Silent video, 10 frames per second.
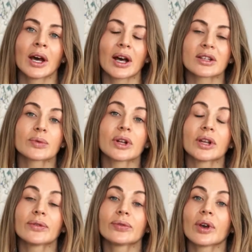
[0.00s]
as well.
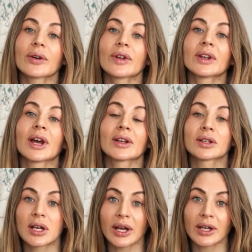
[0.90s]
If you have an
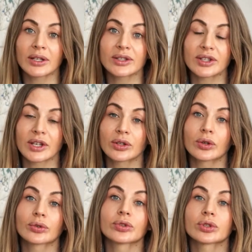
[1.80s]
underlying skin
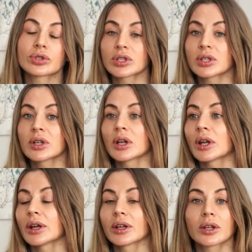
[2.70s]
condition
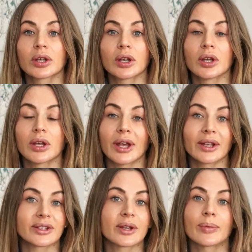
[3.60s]
like
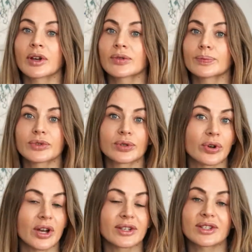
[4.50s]
eczema,
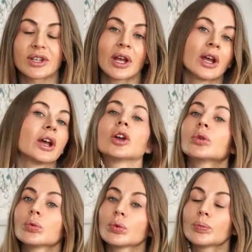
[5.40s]
psoriasis,
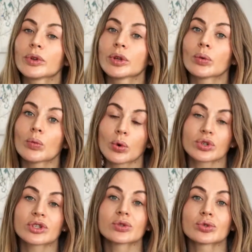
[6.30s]
it will be
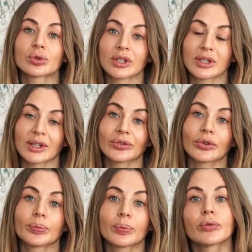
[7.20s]
worsened during that
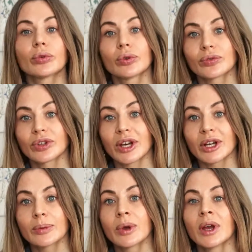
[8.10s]
period of
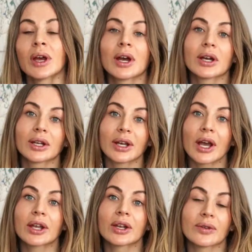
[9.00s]
time, and
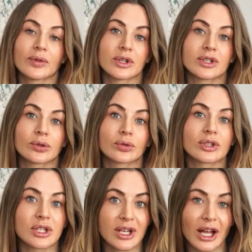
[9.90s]
again, if it is on the
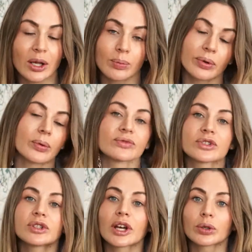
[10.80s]
scalp,
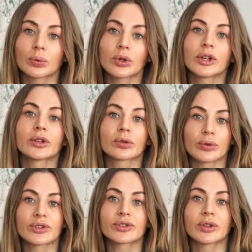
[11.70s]
obviously that will
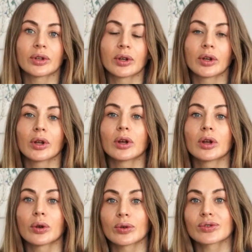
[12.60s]
increase the
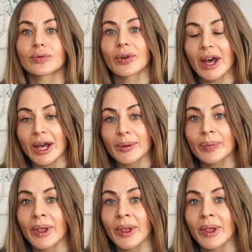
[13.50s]
loss of hair.